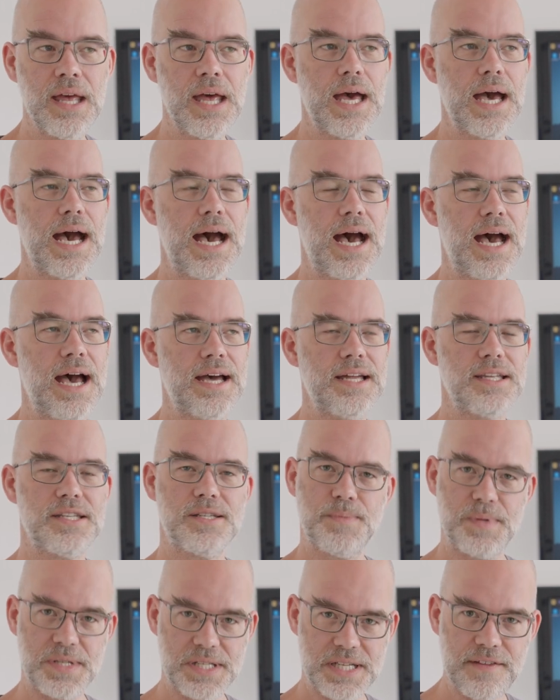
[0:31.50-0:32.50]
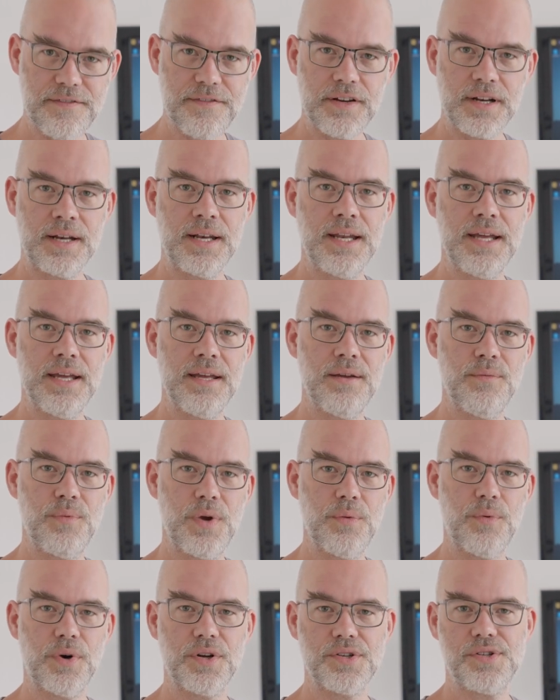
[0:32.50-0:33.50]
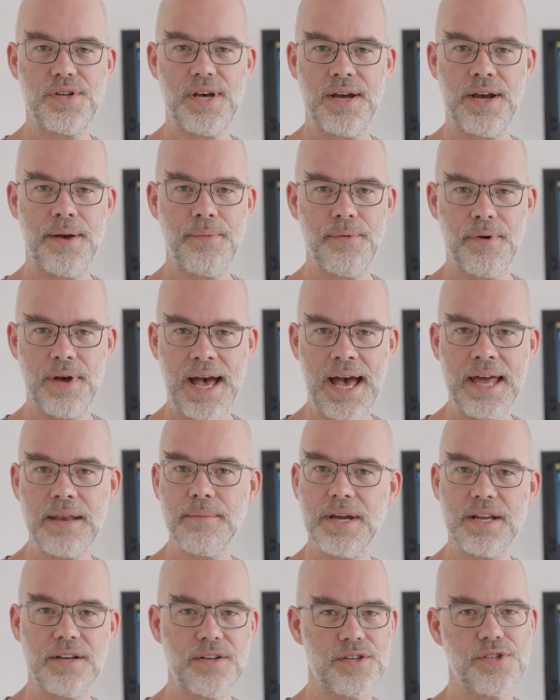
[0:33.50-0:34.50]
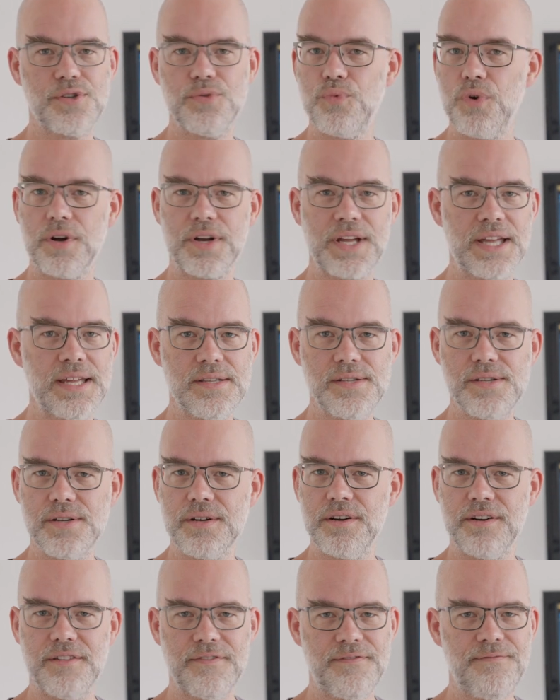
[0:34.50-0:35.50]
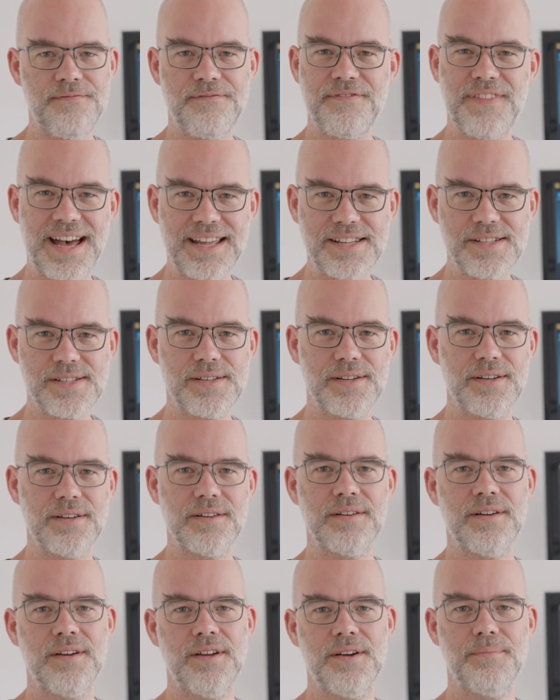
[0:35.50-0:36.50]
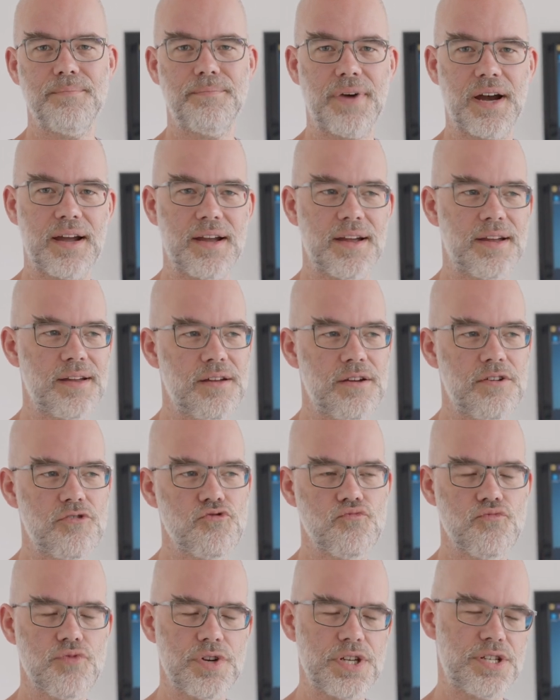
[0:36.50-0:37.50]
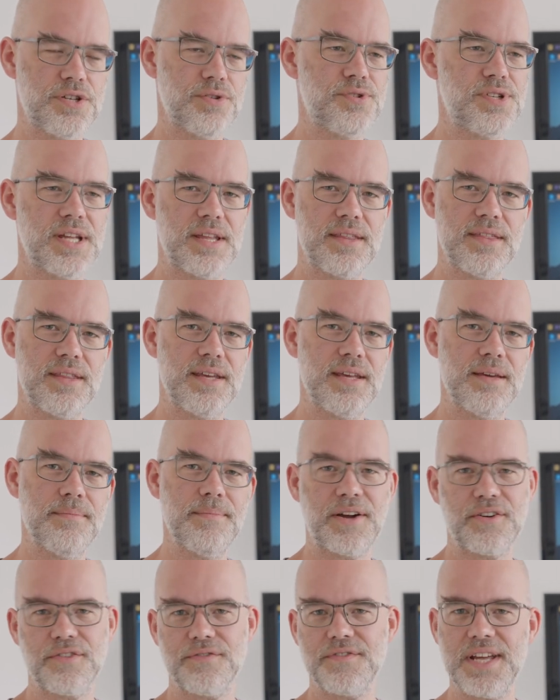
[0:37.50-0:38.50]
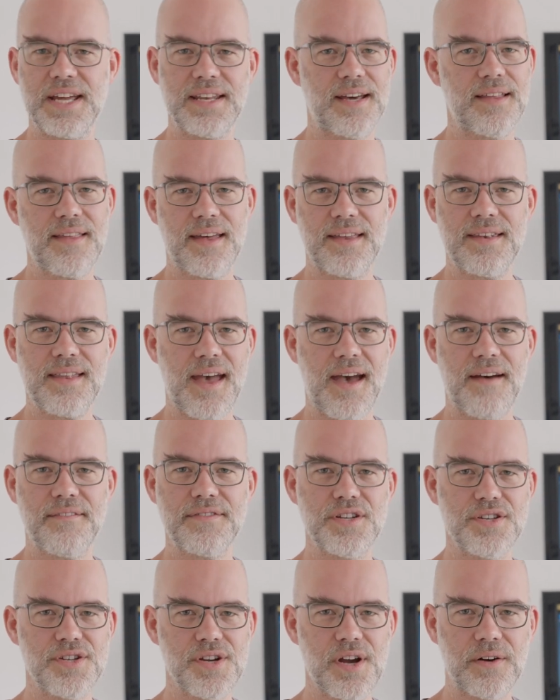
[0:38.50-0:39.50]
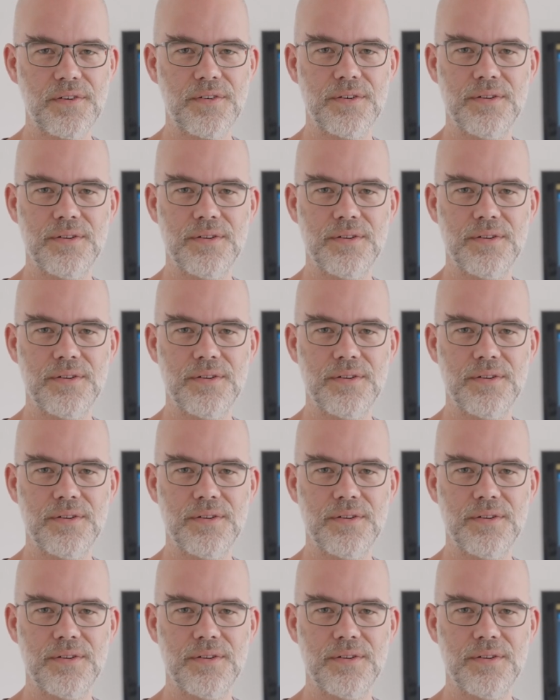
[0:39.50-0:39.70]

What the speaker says: And specifically, we want animators to work easier and faster by reducing the amount of data that they have to juggle.